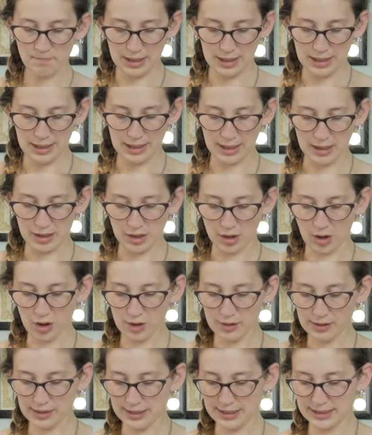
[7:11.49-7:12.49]
And
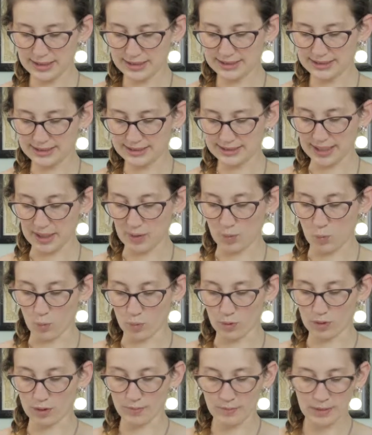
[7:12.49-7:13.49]
all it is a
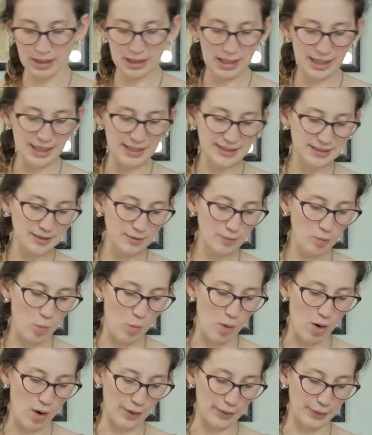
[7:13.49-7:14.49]
warm glass of
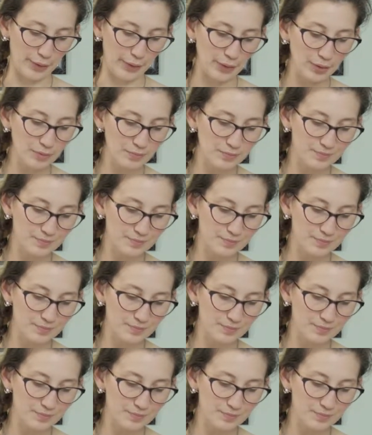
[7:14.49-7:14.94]
water